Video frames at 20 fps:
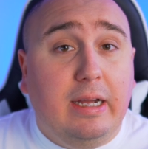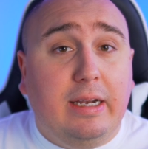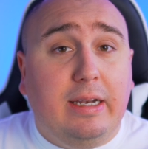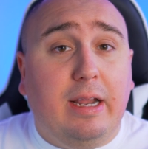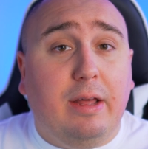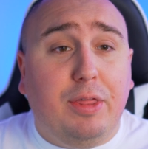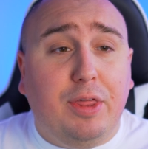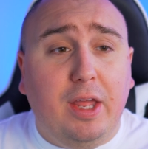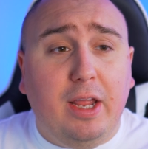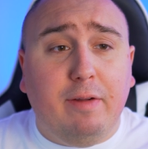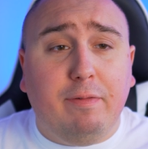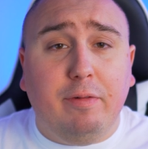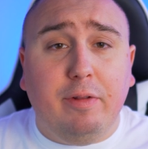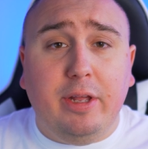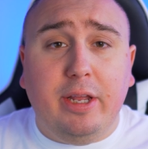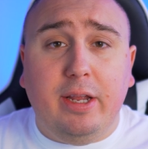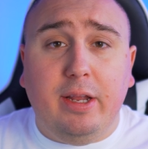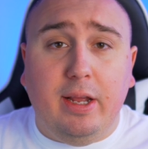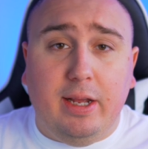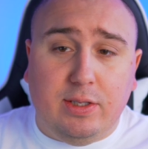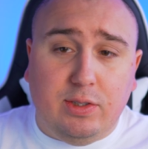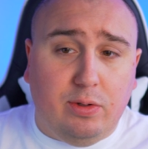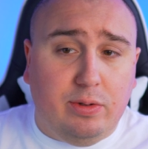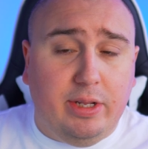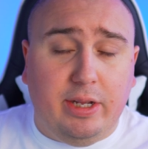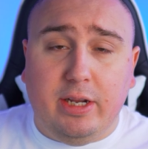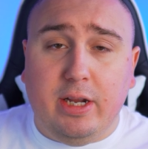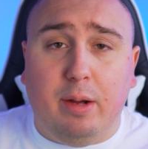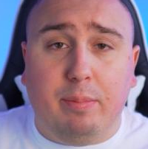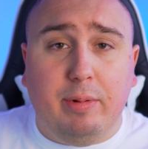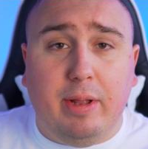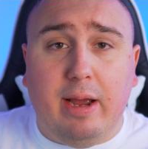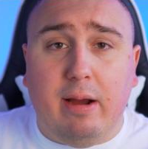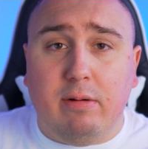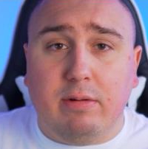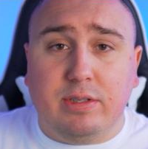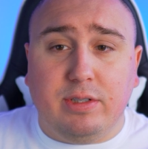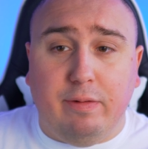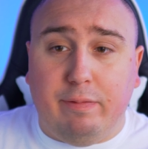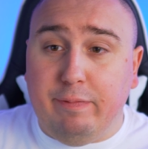Now, thankfully, it's only a couple
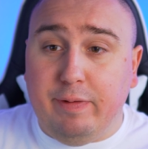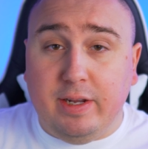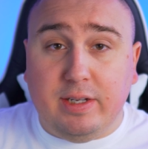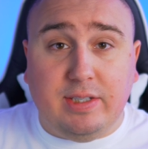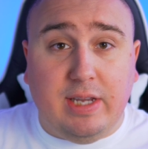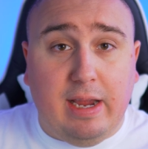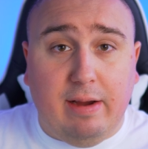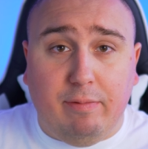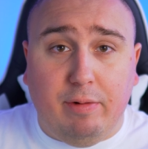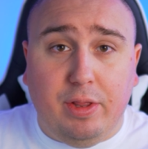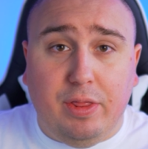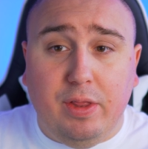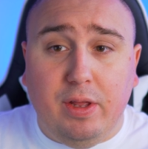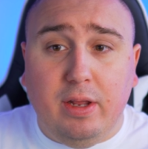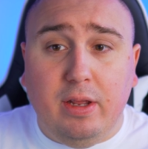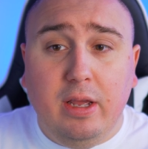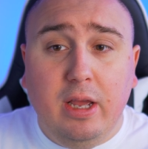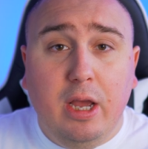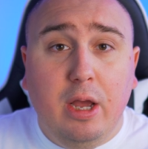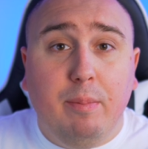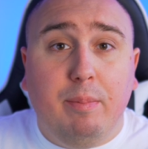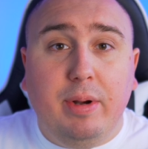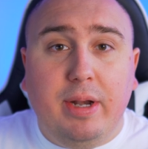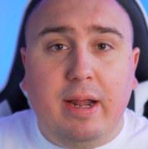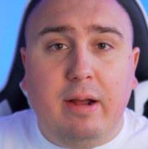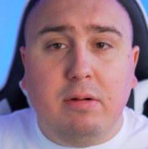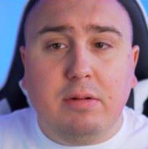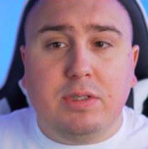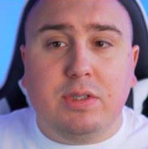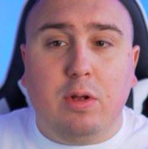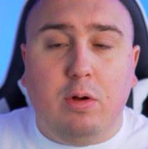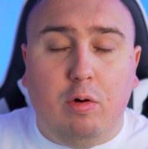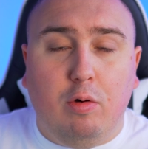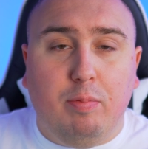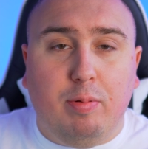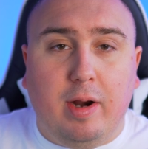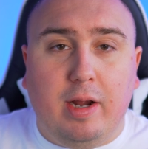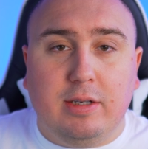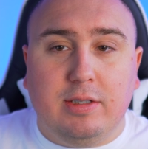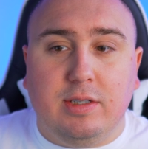hours to fix everything, but now it's the whole
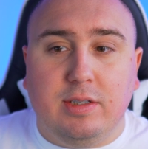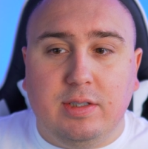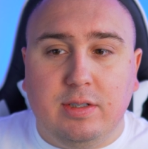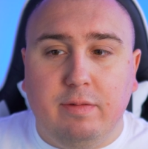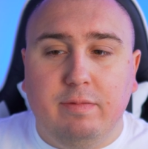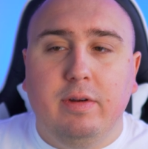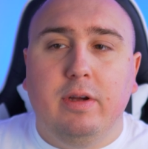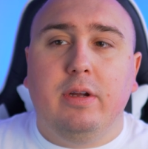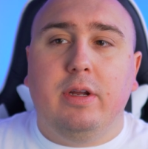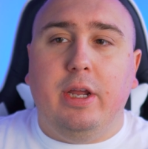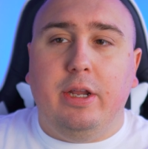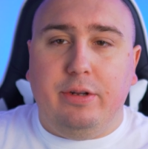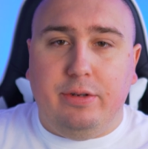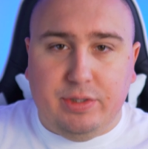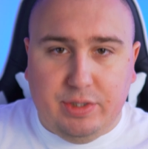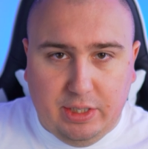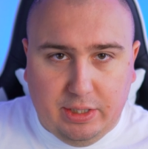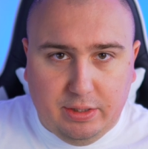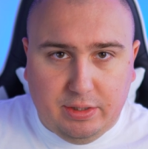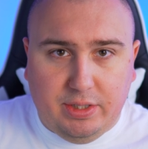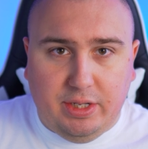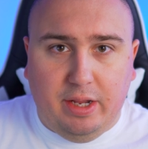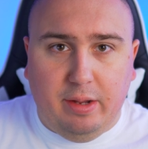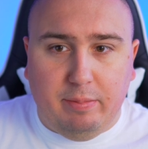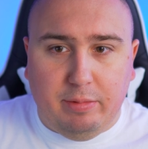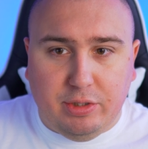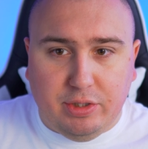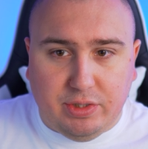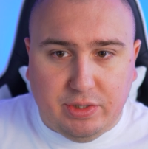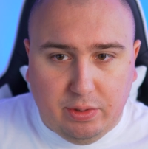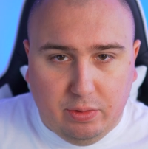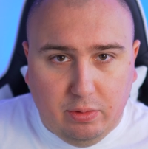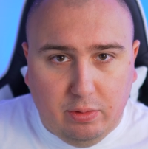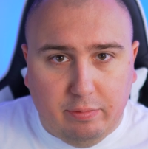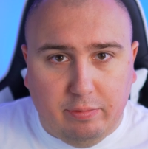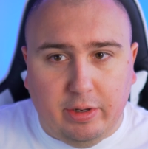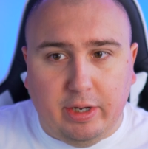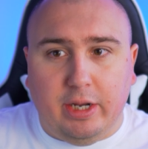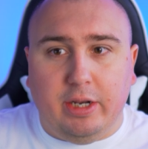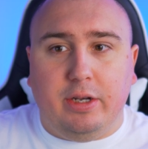process of, can you send us the images all
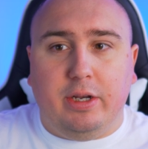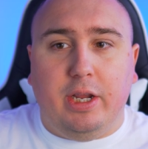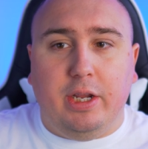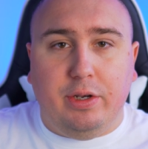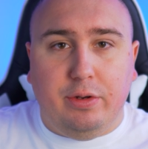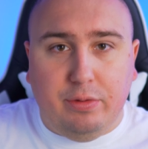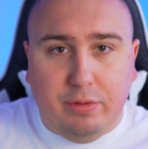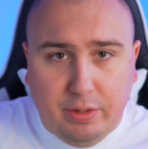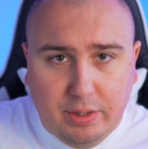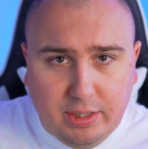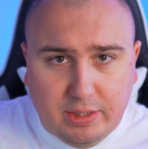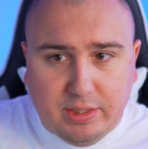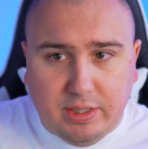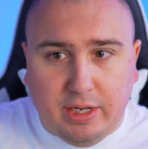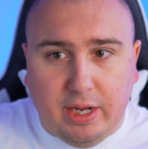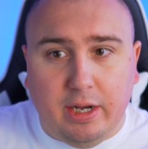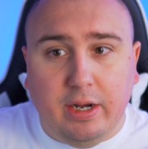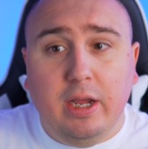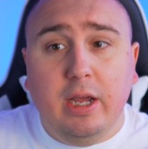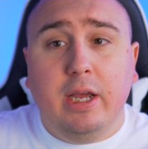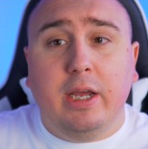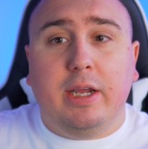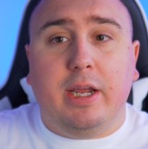over again? Can you do this again?